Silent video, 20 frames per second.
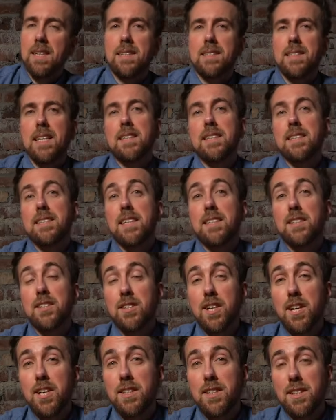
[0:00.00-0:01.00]
take the set
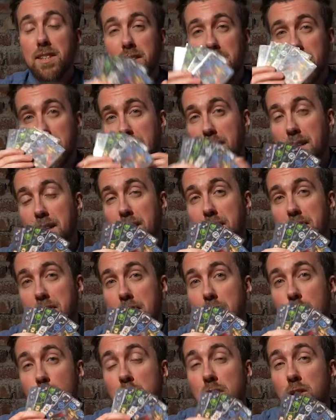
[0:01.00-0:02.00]
aside
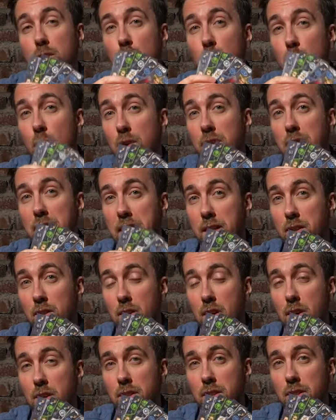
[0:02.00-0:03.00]
Generation 1 leader
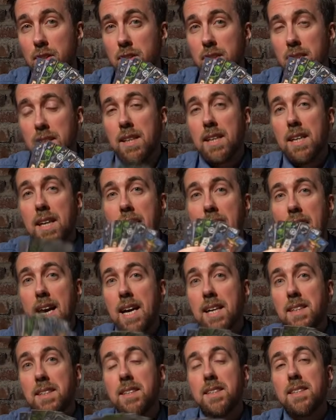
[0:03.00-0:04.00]
cards
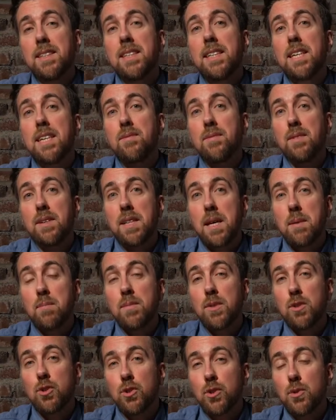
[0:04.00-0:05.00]
and give
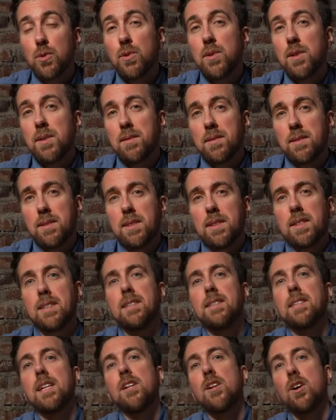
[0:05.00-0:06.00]
them to
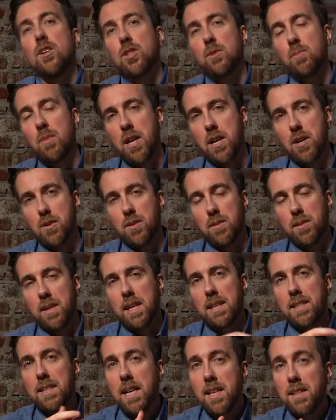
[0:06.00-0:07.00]
the last player,
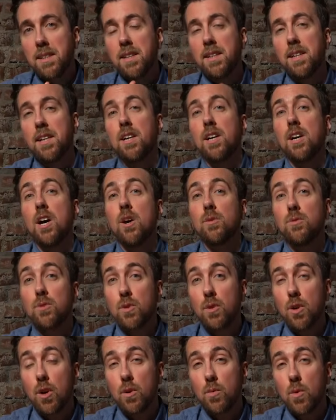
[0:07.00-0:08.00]
and then,
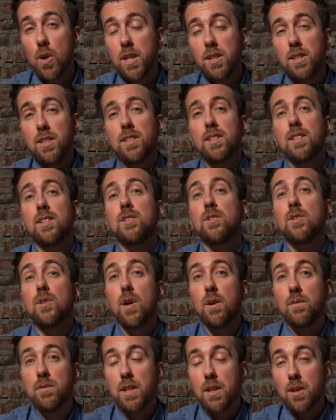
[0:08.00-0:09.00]
counterclockwise,
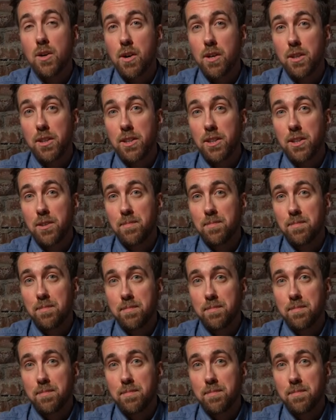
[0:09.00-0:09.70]
draft the cards.